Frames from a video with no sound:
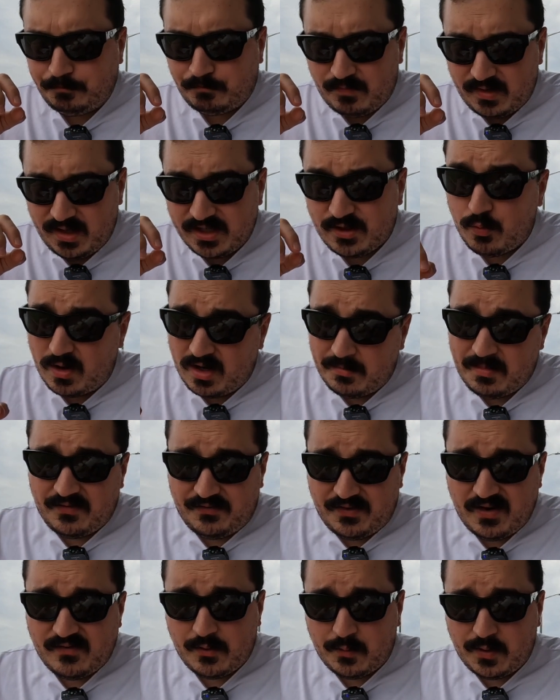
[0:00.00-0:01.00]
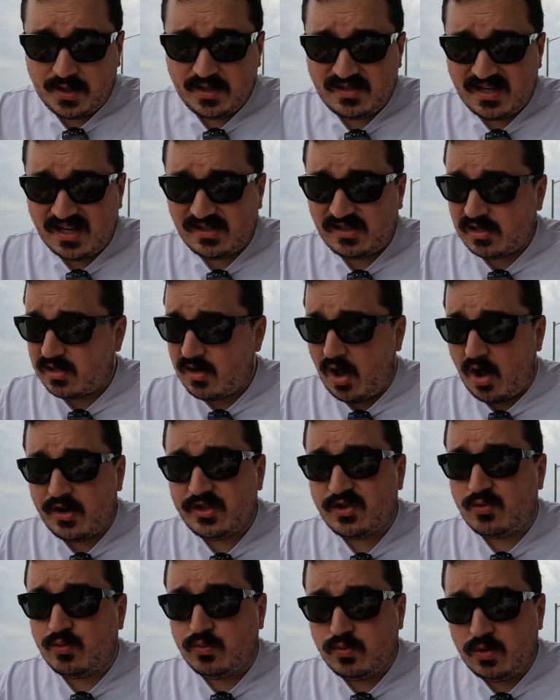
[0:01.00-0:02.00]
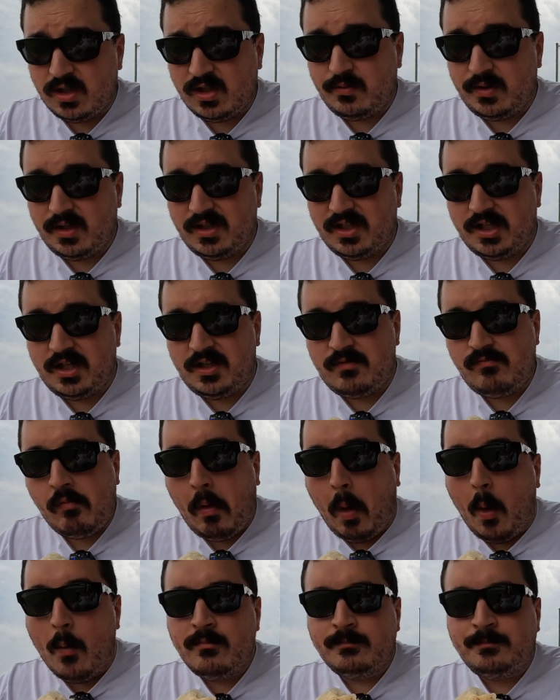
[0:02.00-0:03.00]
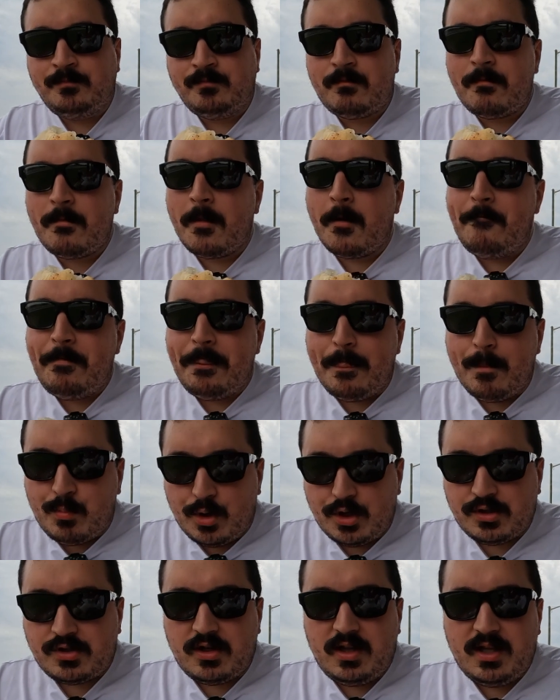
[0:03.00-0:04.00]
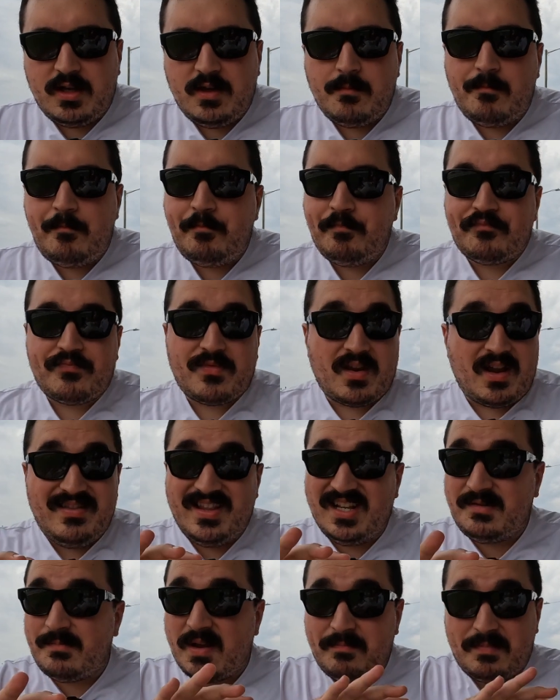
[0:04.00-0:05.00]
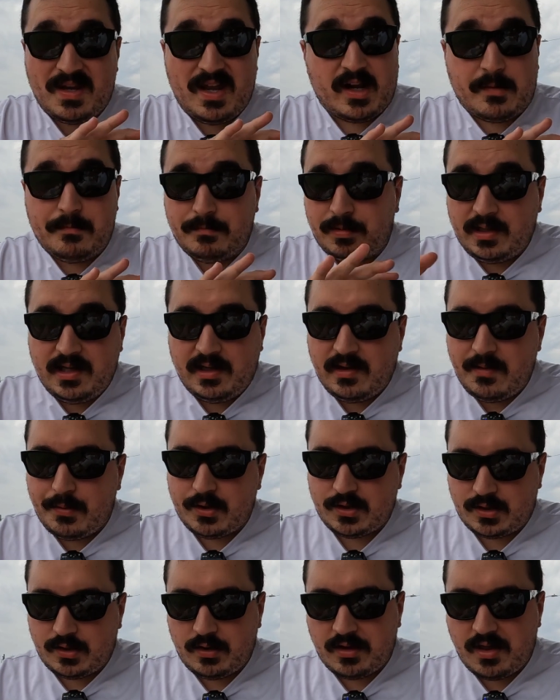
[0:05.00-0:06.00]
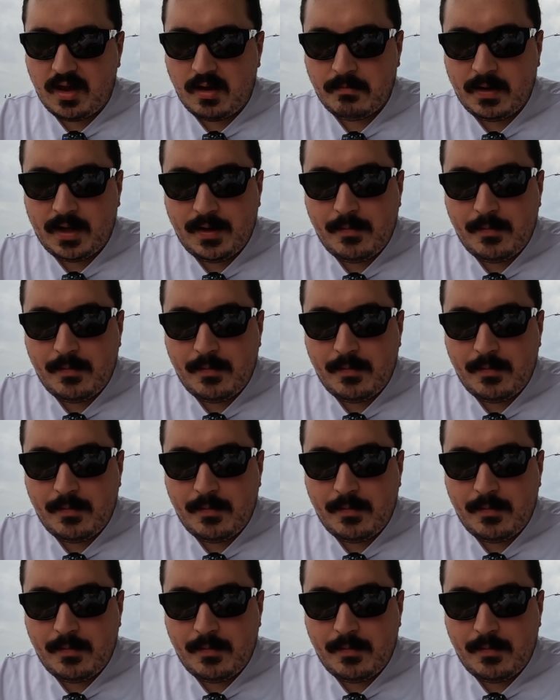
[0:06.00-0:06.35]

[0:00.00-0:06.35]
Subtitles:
It's one of my favorite ones. That slaw is really, really good. Personally, and this might be a completely personal thing, but